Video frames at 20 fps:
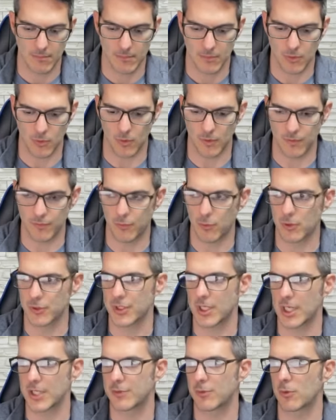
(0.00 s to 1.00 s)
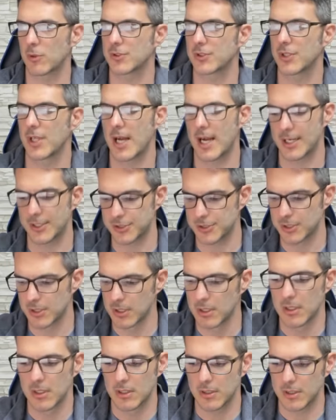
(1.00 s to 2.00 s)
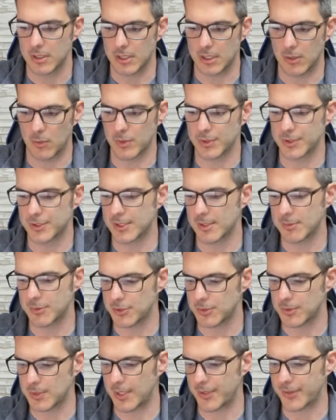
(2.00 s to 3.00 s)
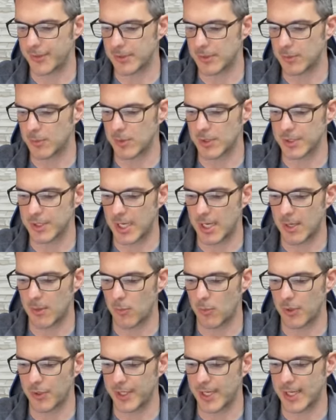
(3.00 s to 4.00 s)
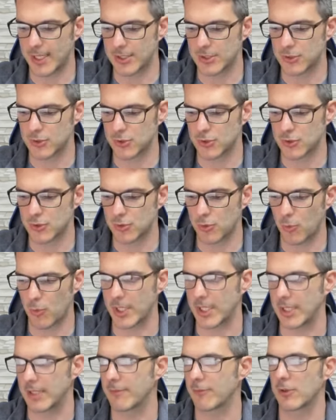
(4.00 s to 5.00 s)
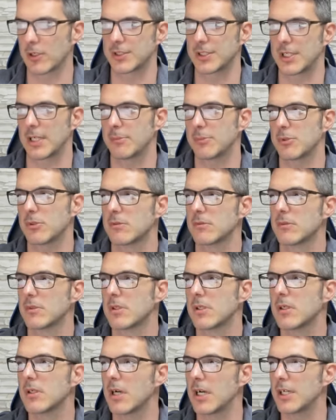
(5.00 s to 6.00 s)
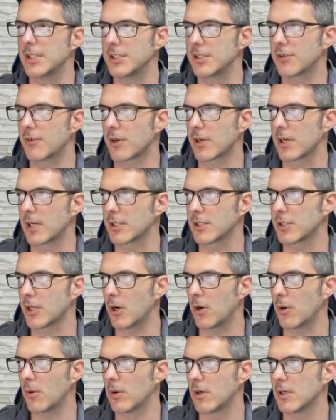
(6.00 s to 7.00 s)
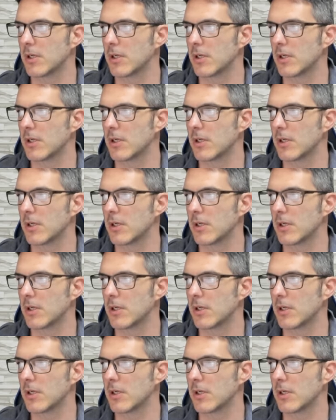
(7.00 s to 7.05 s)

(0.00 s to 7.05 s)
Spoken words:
172.31.1.20, for example. And you click on go.